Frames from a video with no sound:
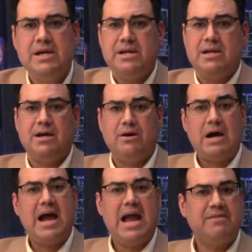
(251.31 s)
Now,
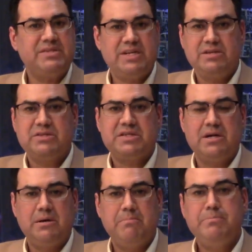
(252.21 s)
I have seen
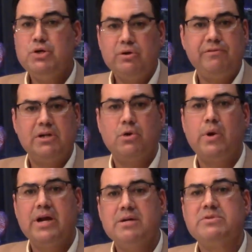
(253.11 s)
some beautiful
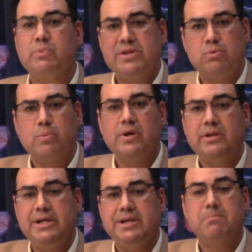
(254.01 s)
aquariums with
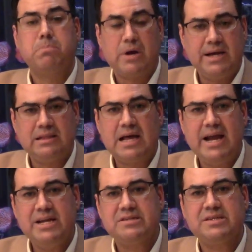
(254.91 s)
really bright
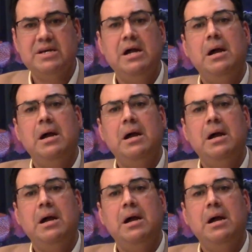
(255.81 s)
lights,